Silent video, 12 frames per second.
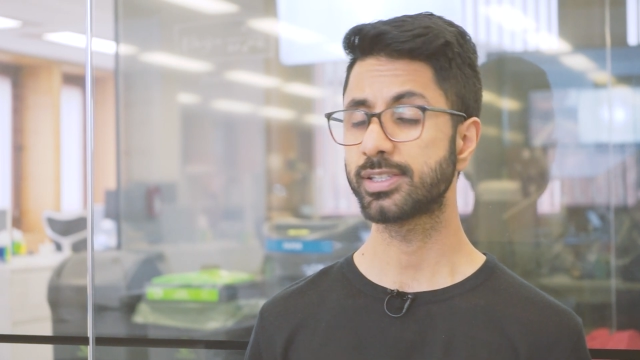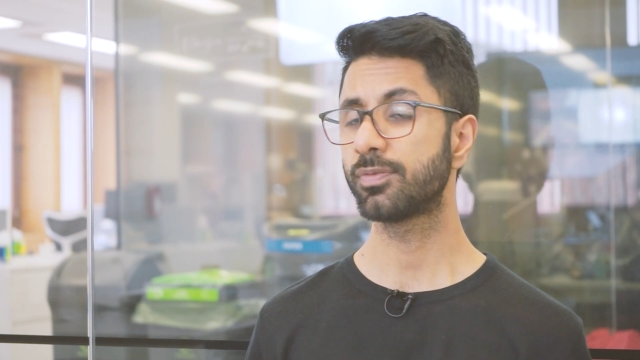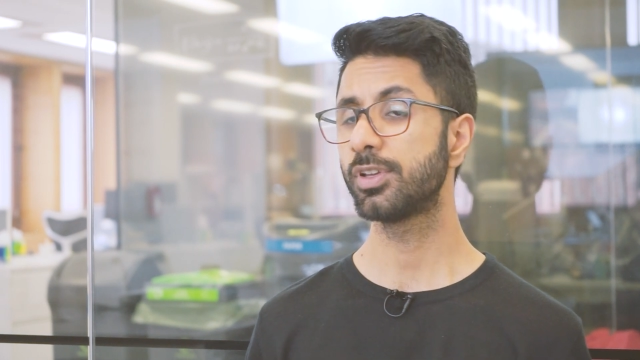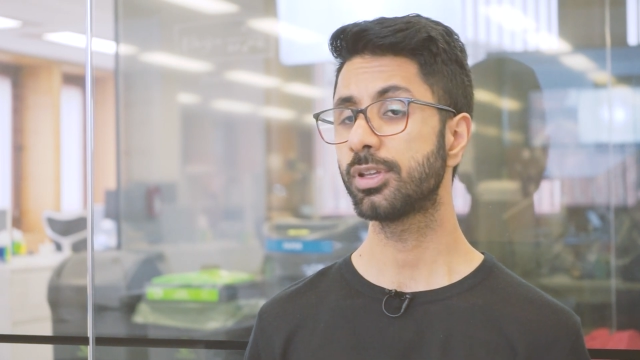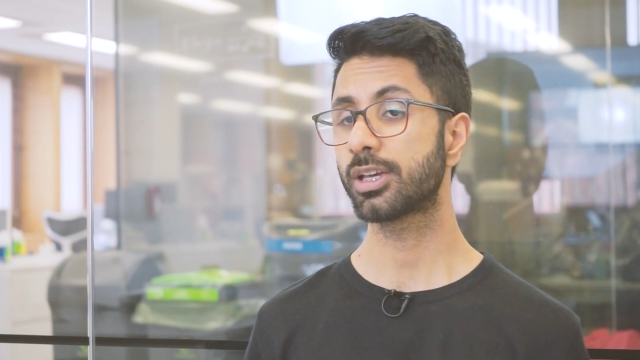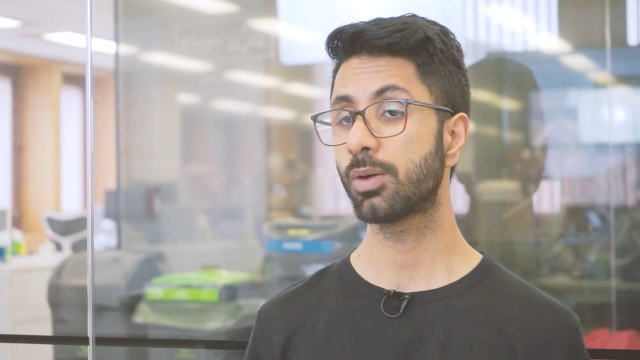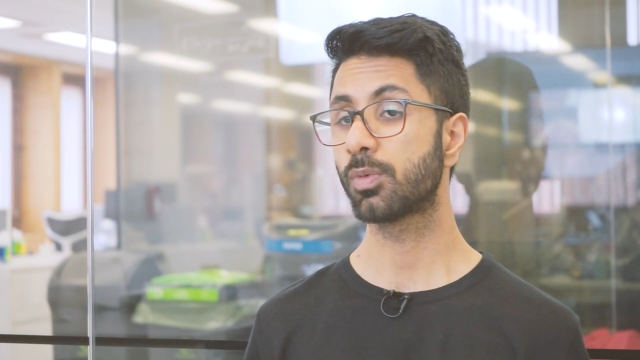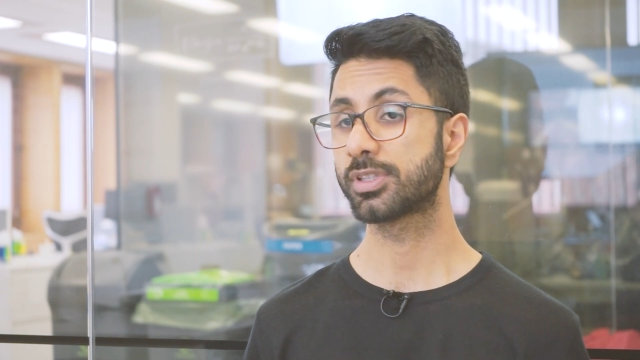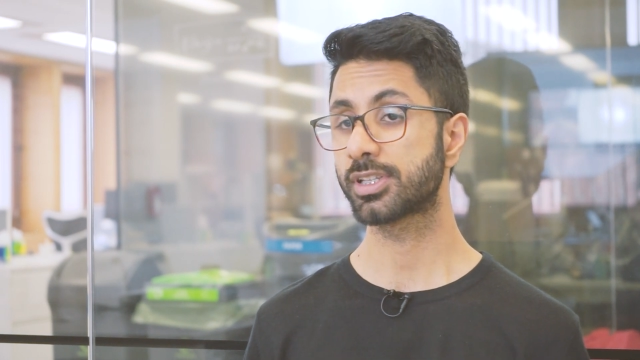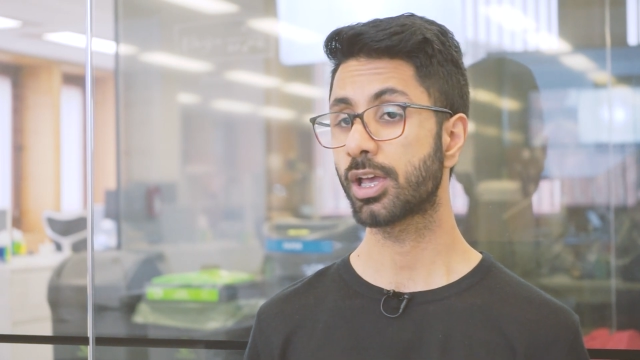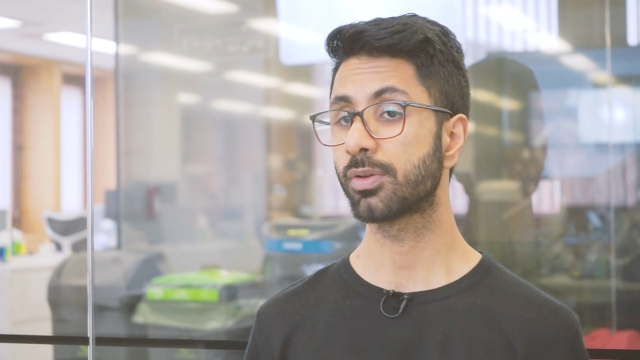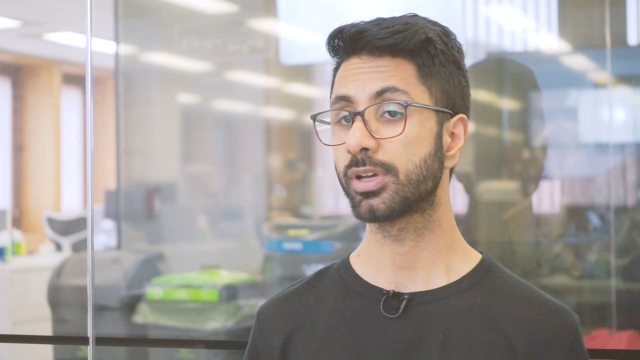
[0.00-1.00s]
if you look at what's
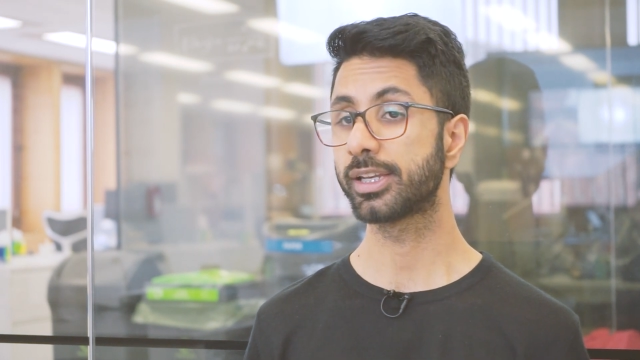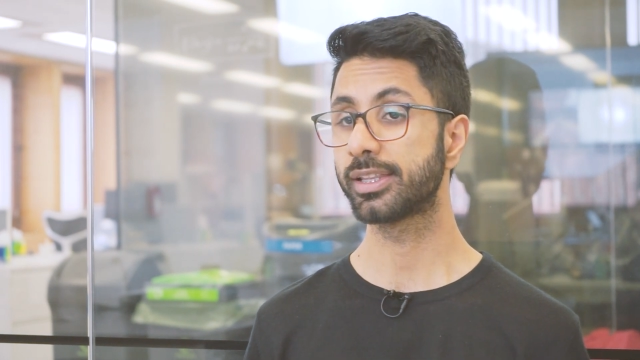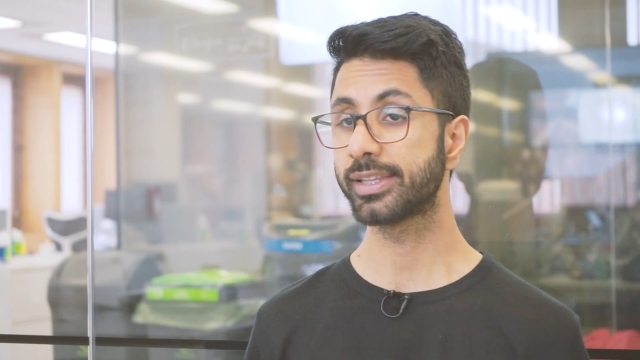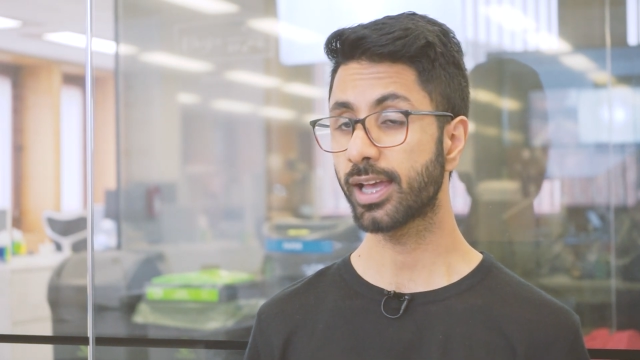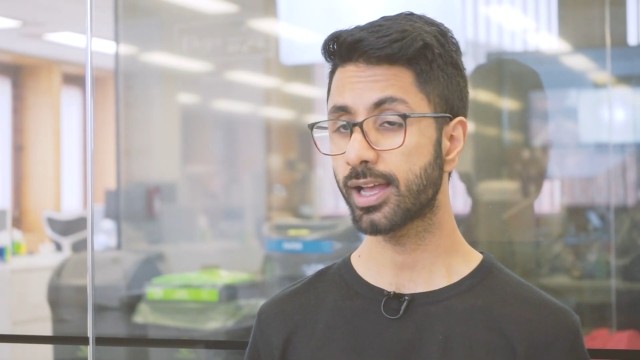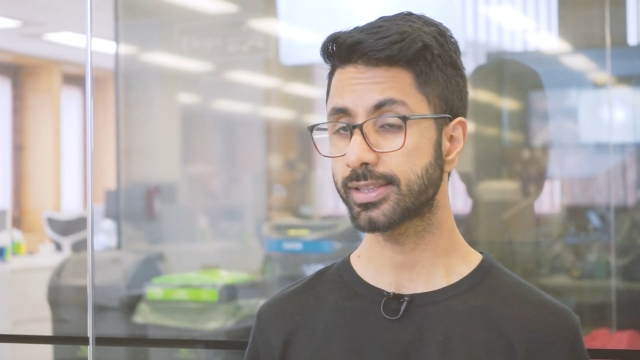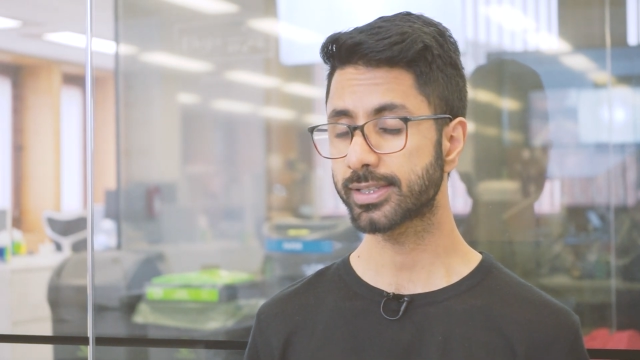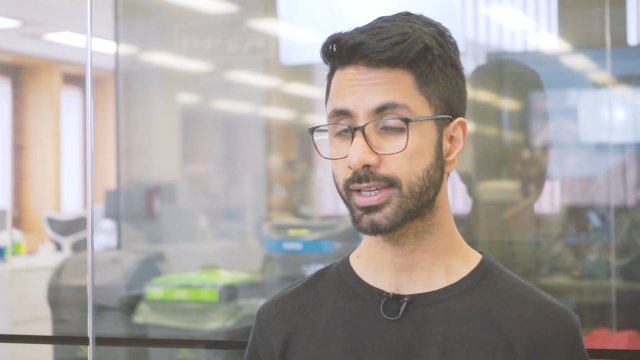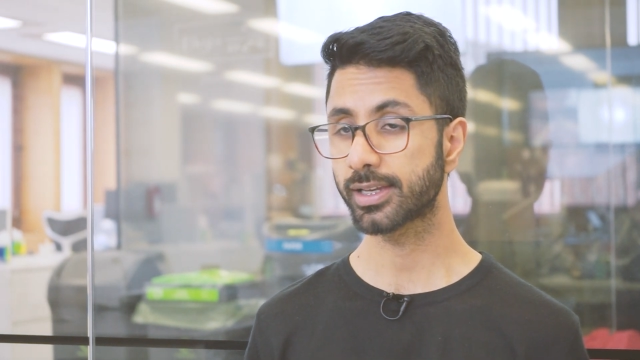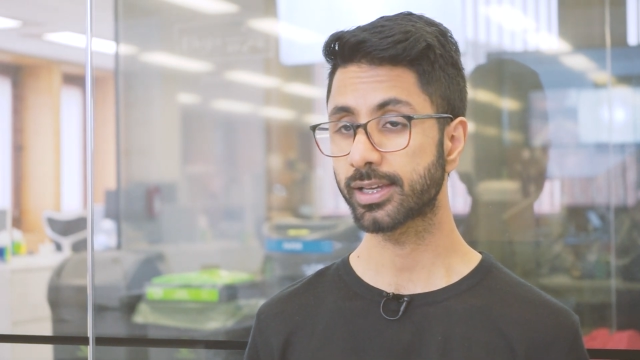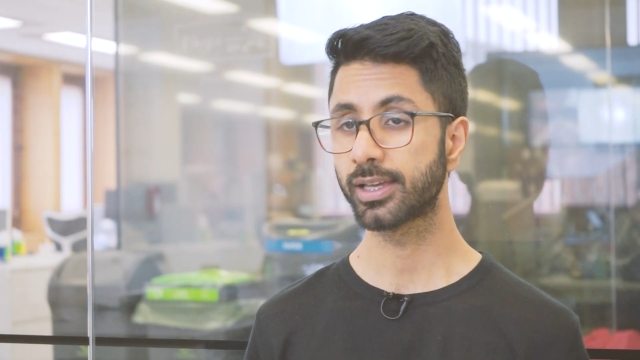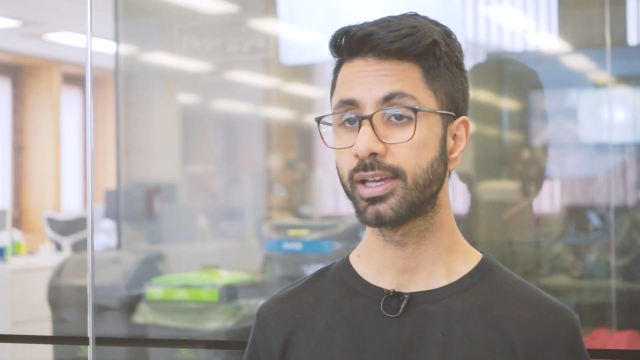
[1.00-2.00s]
going on in the
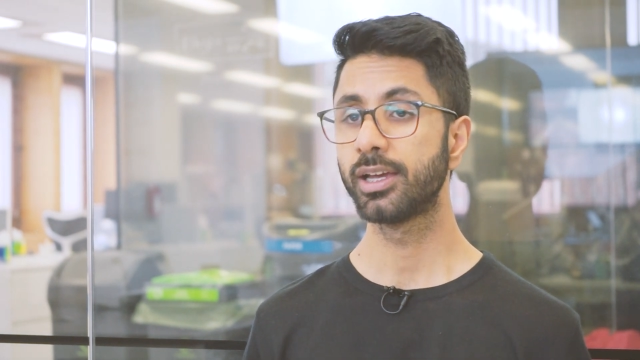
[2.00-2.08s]
Arctic,